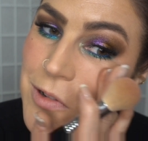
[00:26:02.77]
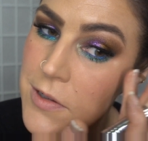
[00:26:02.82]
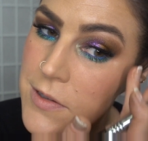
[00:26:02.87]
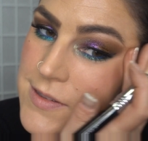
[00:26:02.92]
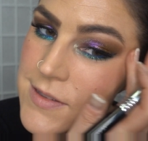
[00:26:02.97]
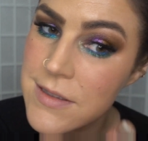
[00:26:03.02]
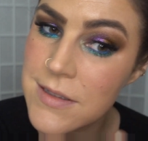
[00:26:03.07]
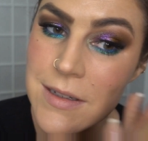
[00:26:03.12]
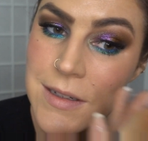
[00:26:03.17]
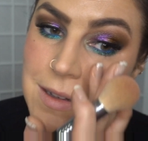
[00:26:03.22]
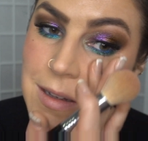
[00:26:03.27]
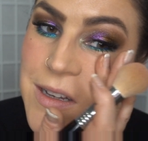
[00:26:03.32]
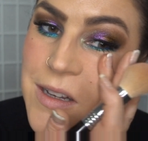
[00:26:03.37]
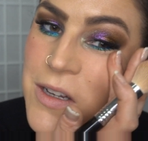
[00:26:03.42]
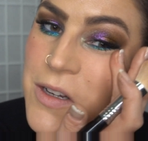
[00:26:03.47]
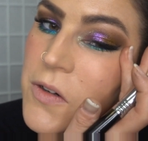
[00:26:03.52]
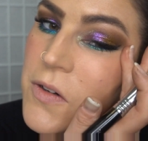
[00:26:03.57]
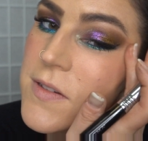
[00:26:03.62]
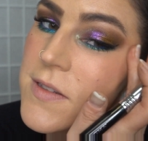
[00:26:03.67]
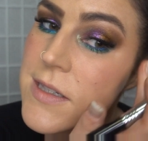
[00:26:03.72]
whereas
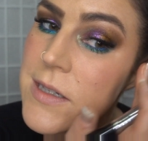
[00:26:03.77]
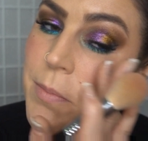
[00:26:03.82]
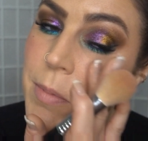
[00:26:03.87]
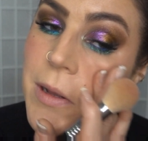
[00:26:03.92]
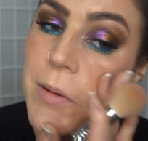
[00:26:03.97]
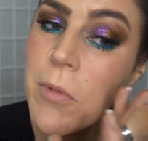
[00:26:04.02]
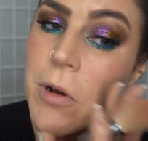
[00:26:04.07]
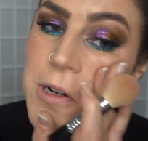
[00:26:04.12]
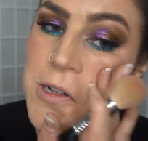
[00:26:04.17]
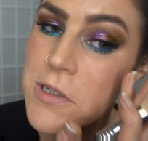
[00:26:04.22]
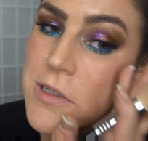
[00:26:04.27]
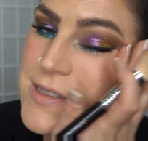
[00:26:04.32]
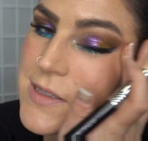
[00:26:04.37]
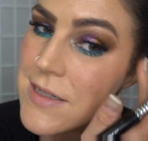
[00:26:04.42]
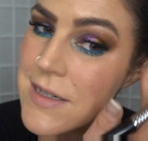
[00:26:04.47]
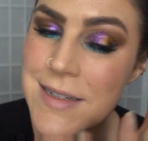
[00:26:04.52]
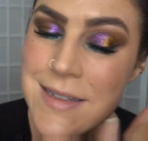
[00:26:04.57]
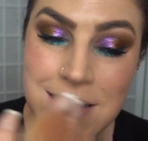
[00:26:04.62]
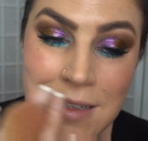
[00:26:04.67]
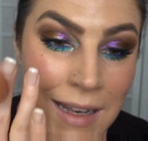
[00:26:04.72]
the stippling brush, it's
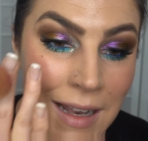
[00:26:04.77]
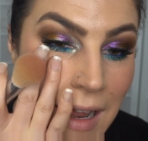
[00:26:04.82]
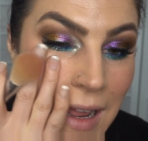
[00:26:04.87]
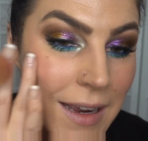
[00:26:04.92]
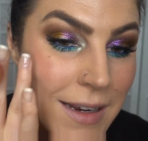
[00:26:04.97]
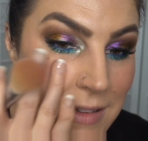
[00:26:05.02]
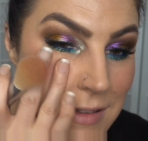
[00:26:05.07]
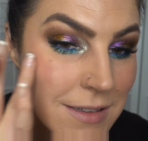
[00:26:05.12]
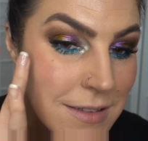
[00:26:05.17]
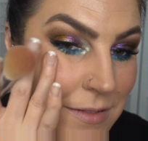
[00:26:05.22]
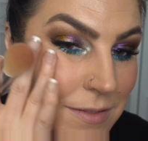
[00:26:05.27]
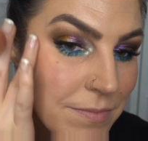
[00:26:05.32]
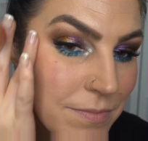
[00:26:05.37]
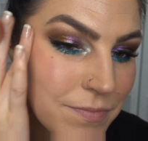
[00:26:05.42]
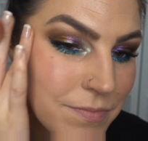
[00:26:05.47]
nice and light.